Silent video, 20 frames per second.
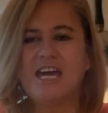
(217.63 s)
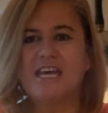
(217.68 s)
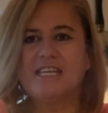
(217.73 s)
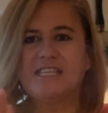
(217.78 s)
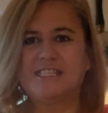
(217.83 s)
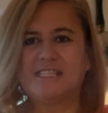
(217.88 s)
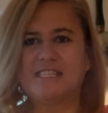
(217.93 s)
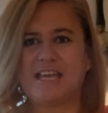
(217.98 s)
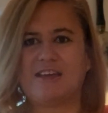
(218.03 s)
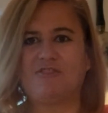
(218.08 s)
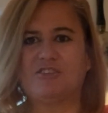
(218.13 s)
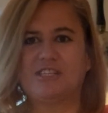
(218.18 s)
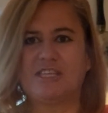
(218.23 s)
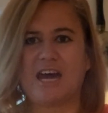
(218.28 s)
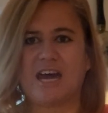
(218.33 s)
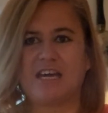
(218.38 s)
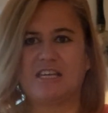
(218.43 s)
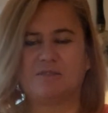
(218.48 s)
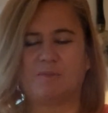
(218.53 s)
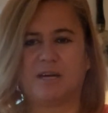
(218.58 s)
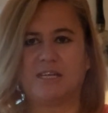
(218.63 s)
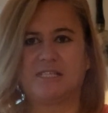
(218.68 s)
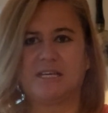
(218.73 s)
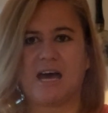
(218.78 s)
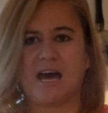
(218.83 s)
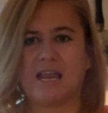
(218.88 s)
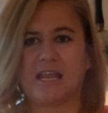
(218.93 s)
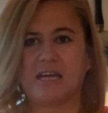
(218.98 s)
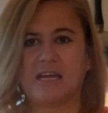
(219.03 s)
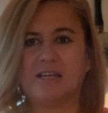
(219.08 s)
7 days, my
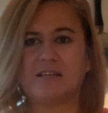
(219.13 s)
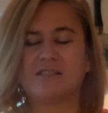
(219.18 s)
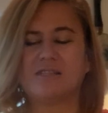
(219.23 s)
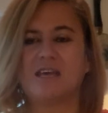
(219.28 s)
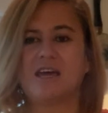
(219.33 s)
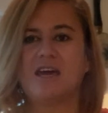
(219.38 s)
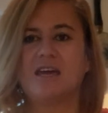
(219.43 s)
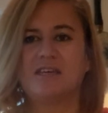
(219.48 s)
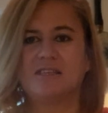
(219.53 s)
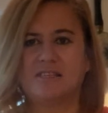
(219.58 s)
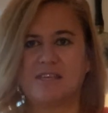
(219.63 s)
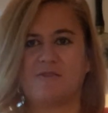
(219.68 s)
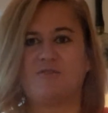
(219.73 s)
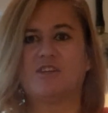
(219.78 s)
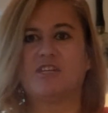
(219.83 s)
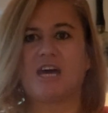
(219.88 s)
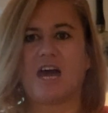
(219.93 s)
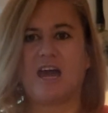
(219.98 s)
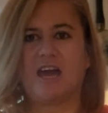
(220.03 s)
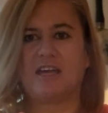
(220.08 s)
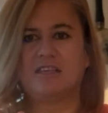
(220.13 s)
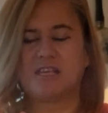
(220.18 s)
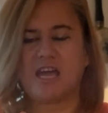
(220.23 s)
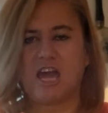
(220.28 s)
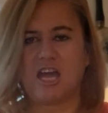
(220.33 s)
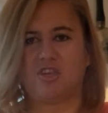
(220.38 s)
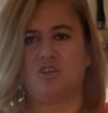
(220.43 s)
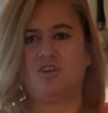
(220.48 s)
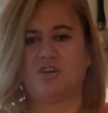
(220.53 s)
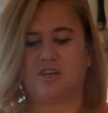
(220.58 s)
darlings, 7 days,
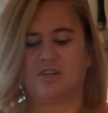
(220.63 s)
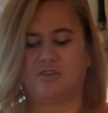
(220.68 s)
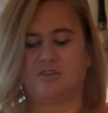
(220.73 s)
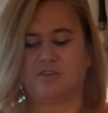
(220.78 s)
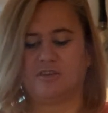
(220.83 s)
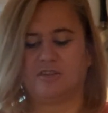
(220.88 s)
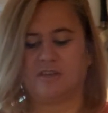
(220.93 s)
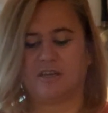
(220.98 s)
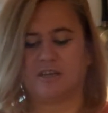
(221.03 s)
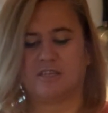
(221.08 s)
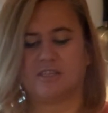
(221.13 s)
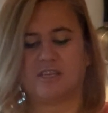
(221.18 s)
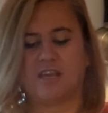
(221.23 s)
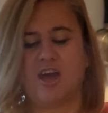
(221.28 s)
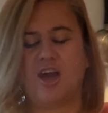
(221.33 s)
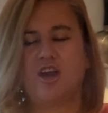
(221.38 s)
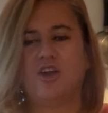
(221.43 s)
and you can do this.